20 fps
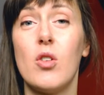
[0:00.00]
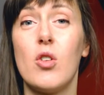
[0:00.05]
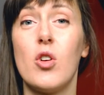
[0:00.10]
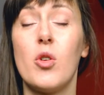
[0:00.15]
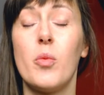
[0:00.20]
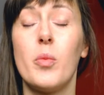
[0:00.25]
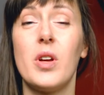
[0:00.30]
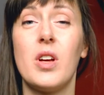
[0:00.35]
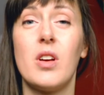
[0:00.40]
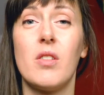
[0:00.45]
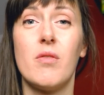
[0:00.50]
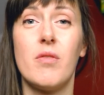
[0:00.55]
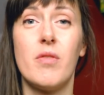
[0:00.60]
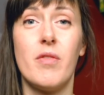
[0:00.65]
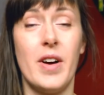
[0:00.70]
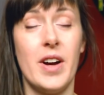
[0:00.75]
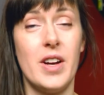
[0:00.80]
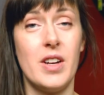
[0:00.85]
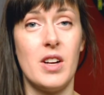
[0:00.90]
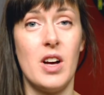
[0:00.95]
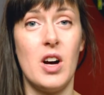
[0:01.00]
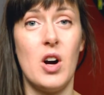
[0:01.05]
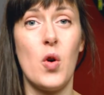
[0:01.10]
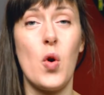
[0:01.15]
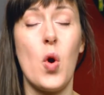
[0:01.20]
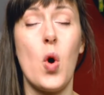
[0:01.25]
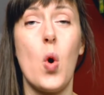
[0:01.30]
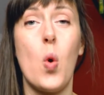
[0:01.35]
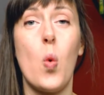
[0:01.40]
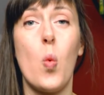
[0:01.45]
or we can find
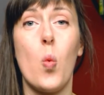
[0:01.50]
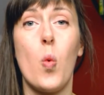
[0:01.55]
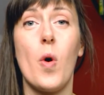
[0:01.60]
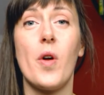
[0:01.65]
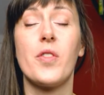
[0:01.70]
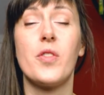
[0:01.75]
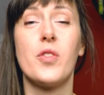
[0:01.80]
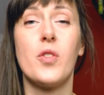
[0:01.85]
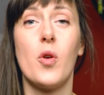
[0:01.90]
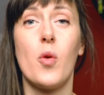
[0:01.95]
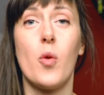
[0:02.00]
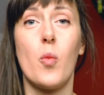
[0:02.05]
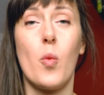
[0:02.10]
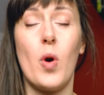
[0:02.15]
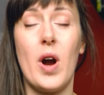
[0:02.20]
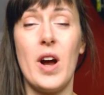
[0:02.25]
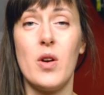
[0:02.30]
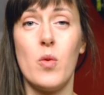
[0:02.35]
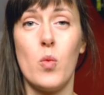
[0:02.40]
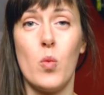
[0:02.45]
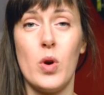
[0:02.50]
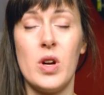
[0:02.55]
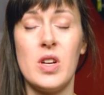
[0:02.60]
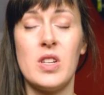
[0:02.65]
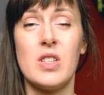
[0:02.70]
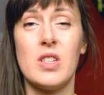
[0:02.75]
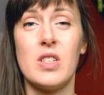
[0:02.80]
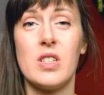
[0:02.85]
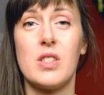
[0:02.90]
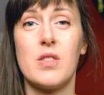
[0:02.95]
out what the right
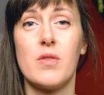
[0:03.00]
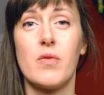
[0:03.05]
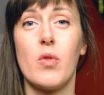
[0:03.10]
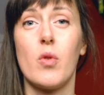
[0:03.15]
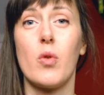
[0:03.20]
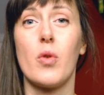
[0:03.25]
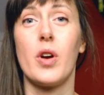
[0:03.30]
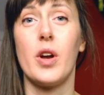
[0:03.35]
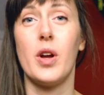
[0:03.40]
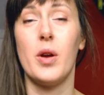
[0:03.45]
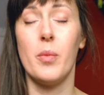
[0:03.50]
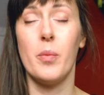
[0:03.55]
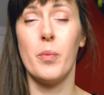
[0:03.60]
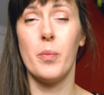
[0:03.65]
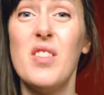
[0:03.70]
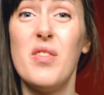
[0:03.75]
weight is for him.